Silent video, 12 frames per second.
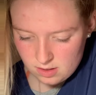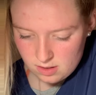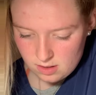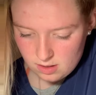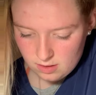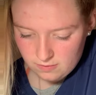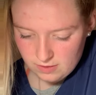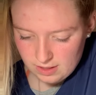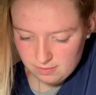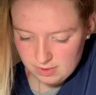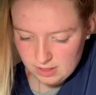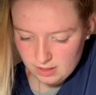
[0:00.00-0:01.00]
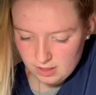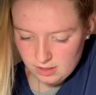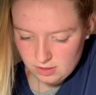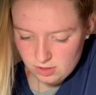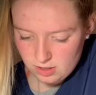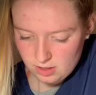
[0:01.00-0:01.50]
all of that
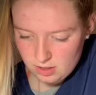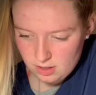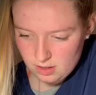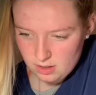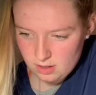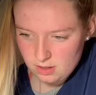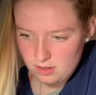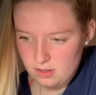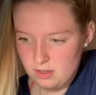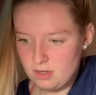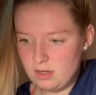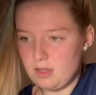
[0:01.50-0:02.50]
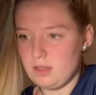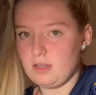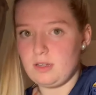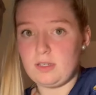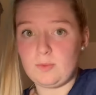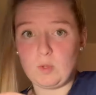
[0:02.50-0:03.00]
medication, and then
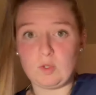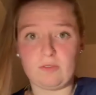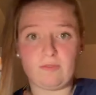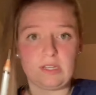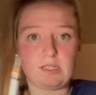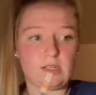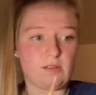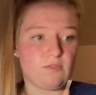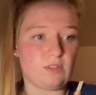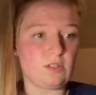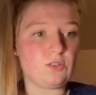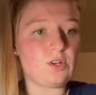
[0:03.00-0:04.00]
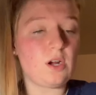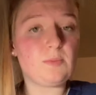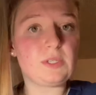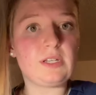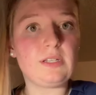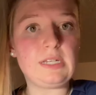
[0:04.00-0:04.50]
dispose of this stuff in the sharps
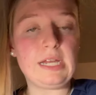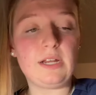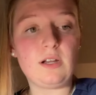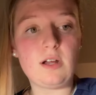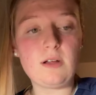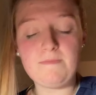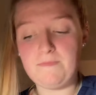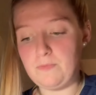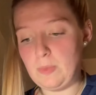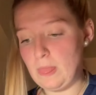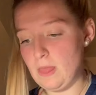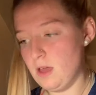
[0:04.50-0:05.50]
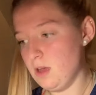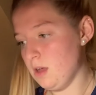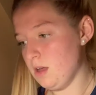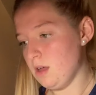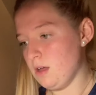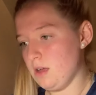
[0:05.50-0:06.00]
container.
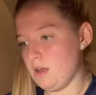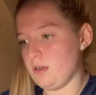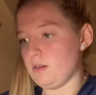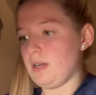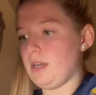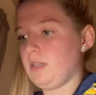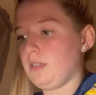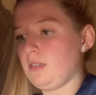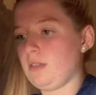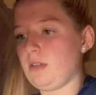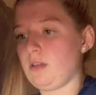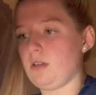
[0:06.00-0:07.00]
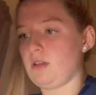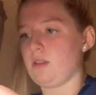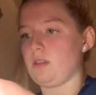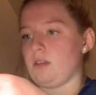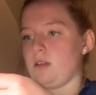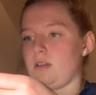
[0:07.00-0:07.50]
All right,
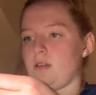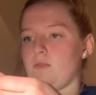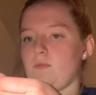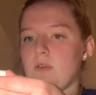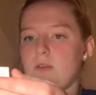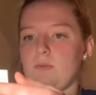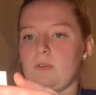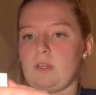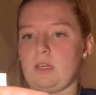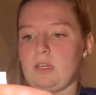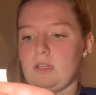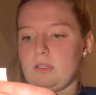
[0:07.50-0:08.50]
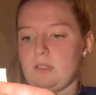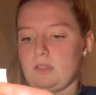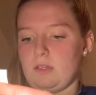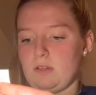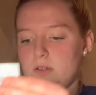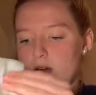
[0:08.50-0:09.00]
and then we will get
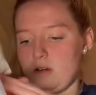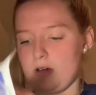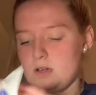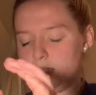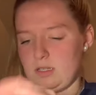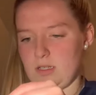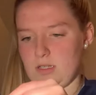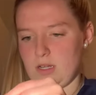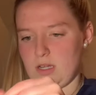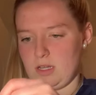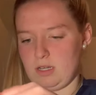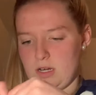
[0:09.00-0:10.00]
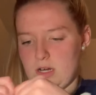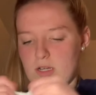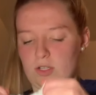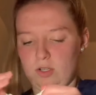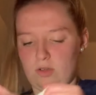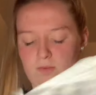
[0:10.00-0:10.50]
our secondary
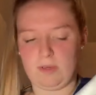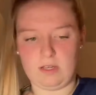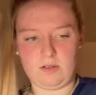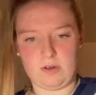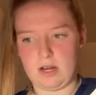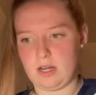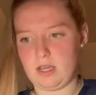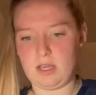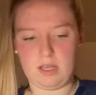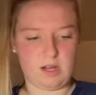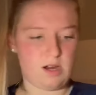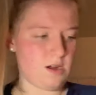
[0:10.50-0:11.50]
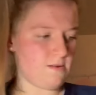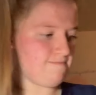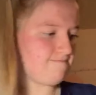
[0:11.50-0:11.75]
tubing ready here.